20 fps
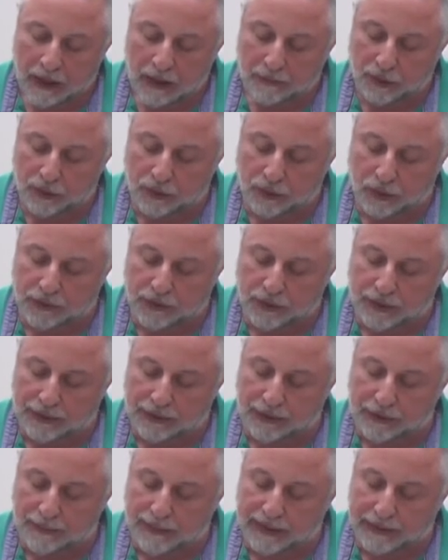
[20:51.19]
but also that
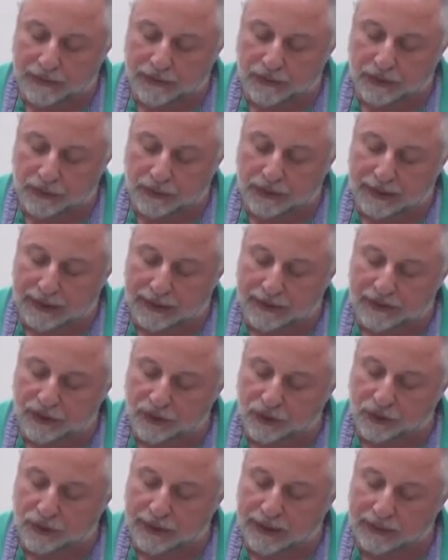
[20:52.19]
it makes no sense
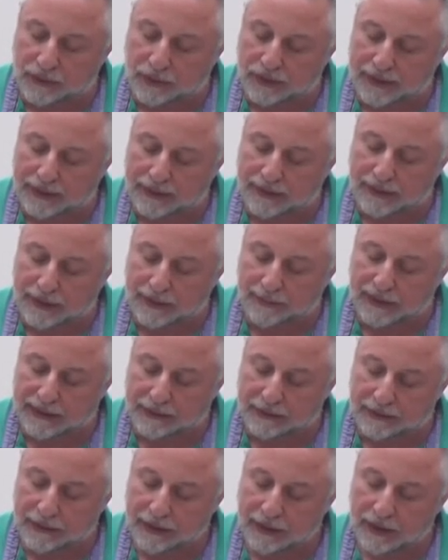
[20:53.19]
to try to set
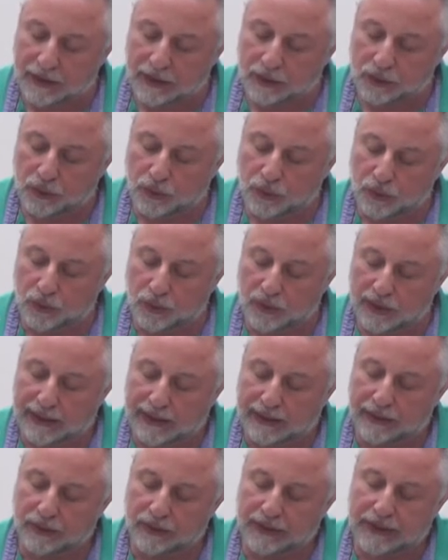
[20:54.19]
limit to
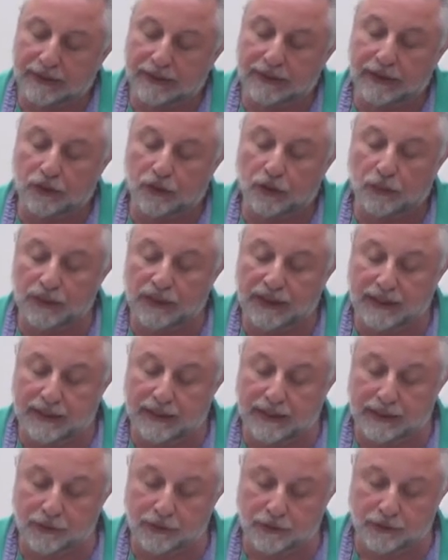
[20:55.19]
agonistic
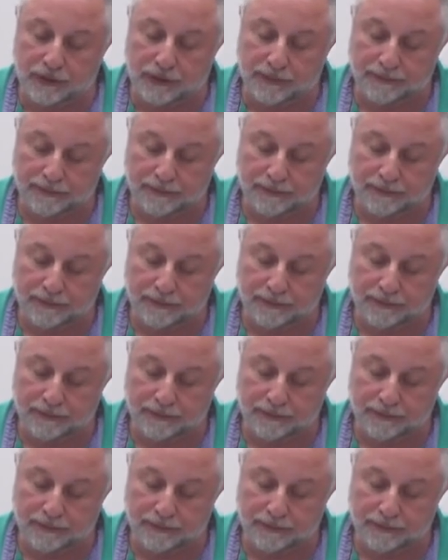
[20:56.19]
communication.